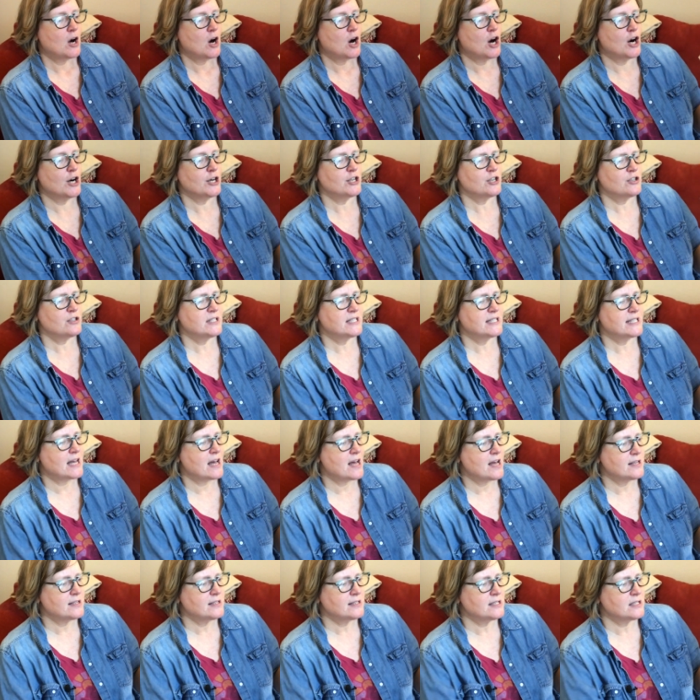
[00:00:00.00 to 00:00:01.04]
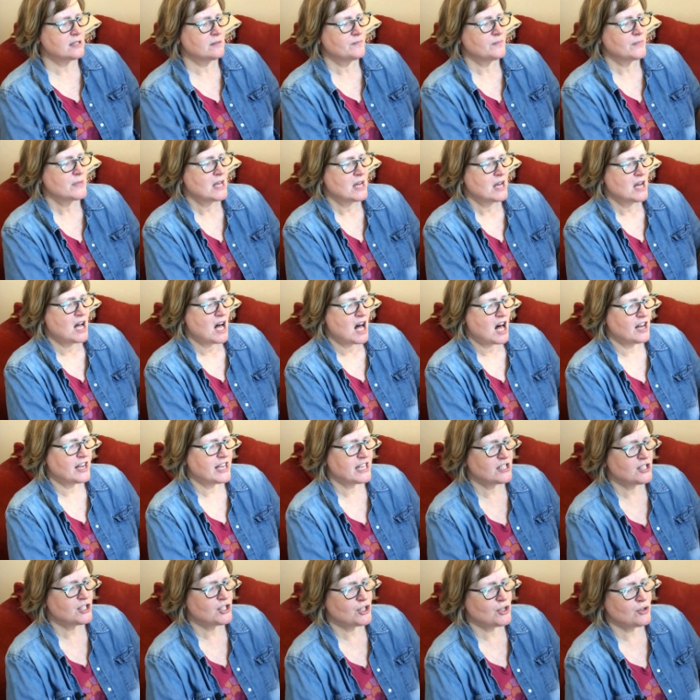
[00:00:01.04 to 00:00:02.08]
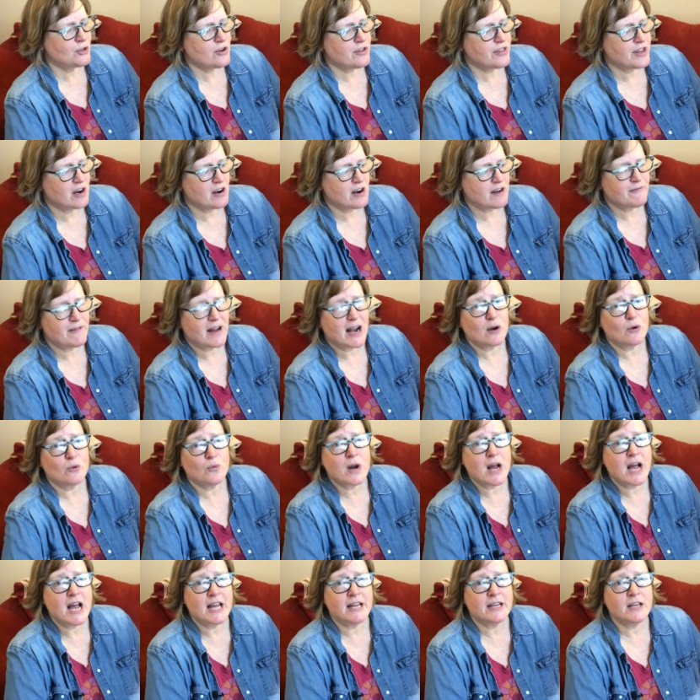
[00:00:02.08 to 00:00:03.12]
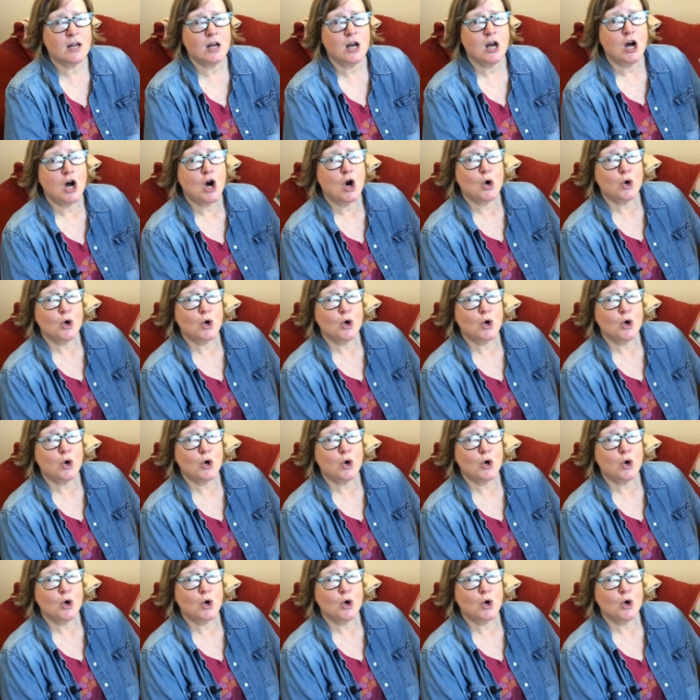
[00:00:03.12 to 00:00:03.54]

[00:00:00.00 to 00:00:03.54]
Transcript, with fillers: Arnold says, "I'll get sooner there if I run."